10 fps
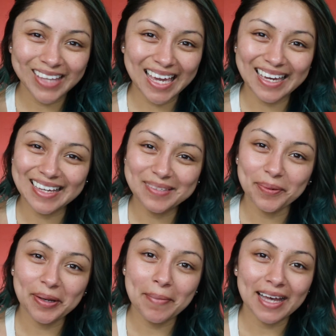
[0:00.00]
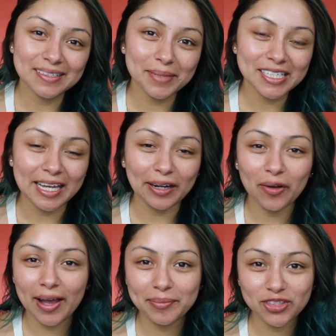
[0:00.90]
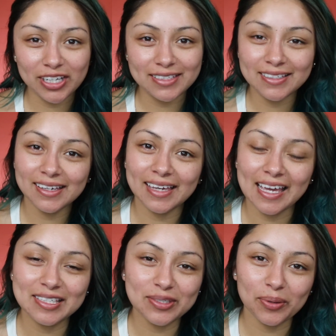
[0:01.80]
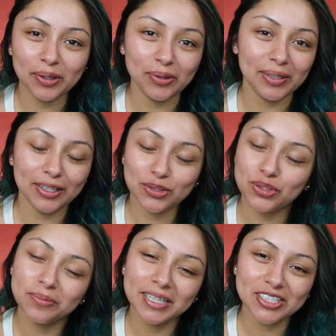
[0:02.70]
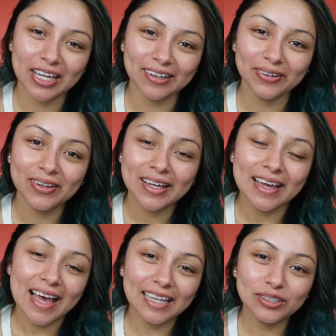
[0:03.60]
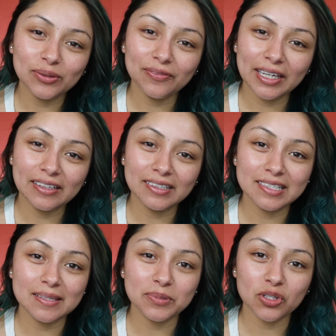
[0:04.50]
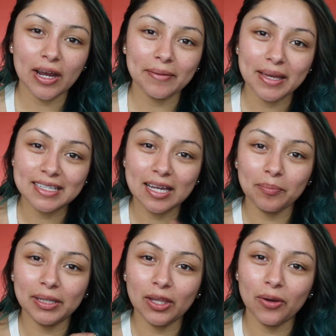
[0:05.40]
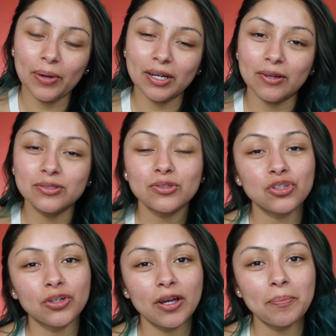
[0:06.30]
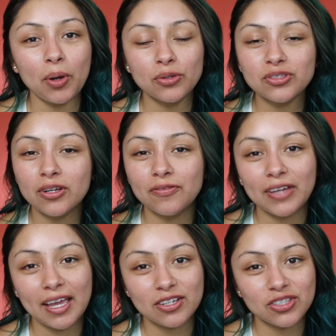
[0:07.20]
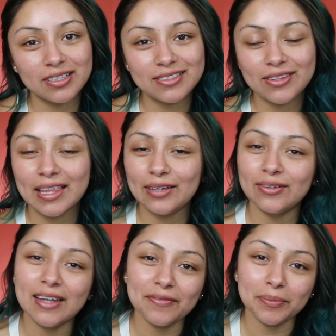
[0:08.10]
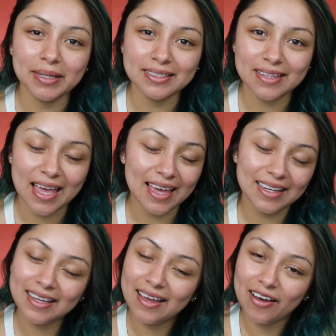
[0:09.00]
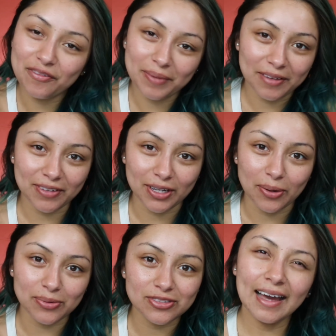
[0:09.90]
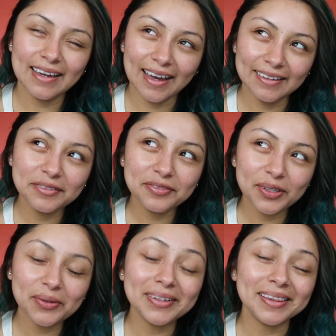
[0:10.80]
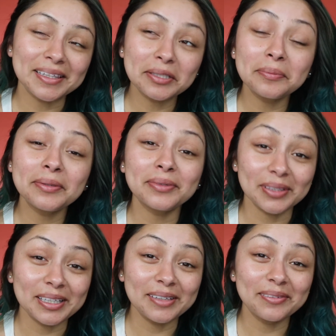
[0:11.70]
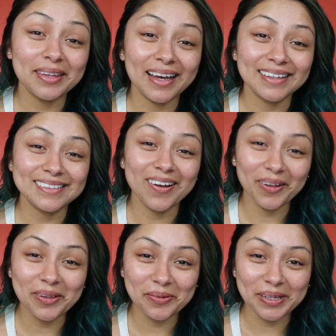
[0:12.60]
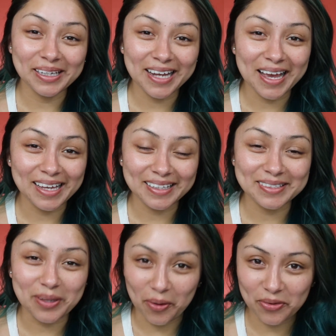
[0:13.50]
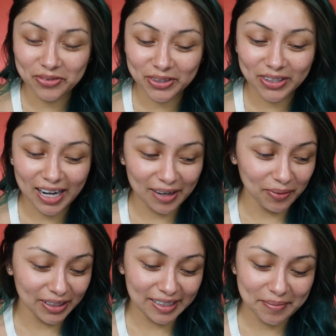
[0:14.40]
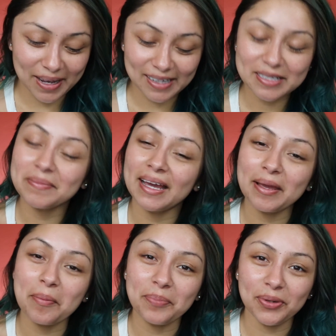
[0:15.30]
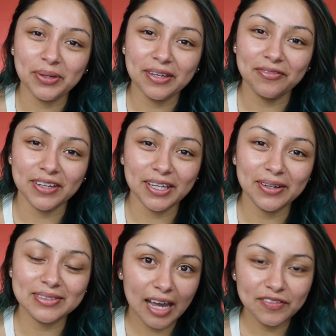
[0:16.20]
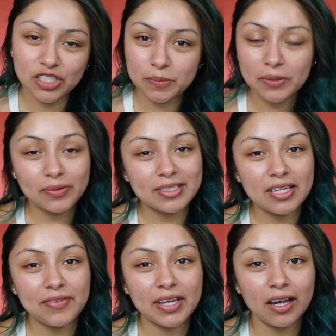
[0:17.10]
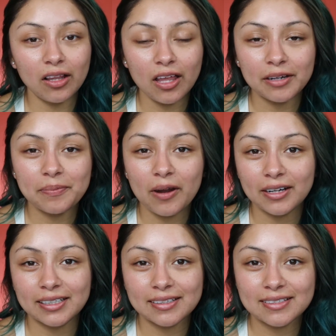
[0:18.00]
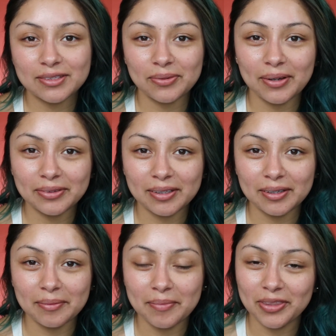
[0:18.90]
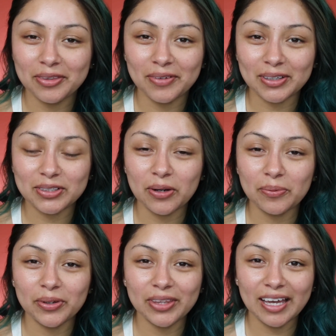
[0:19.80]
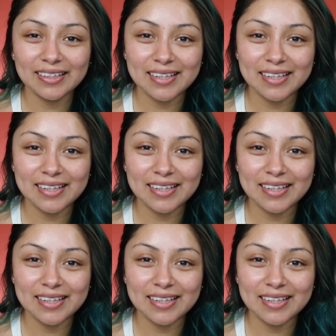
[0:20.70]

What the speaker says: Hey guys, welcome back to my channel. I'm Tracy. In case you are new here to my channel, I do invite you to subscribe down below and also turn on post notifications so that you never miss any of my videos. I kind of feel a little bit relieved that Halloween is over. I want to get back to my beauty videos. I've just been receiving a lot of products throughout the month of October that